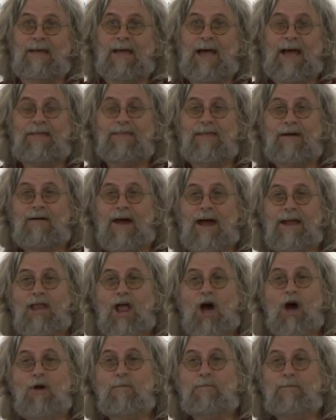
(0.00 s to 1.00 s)
And there are
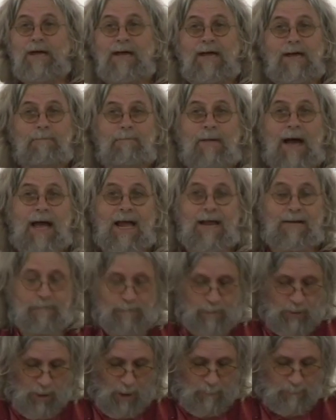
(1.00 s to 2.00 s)
no
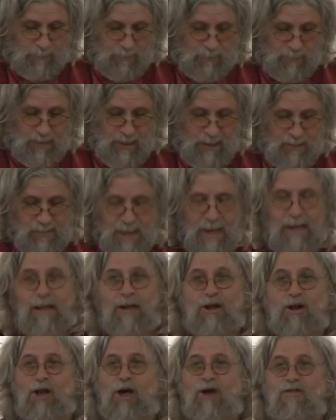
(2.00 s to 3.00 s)
pain-free options. He said in
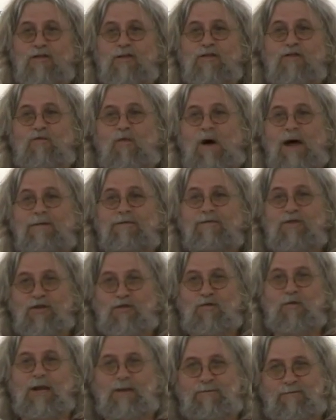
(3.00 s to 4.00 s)
Colossians 1 verse
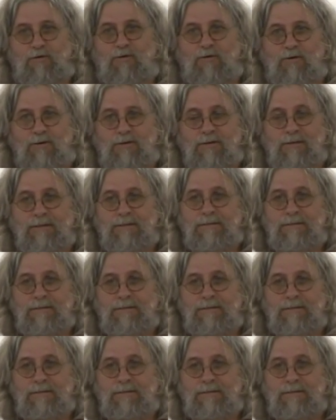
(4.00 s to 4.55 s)
24,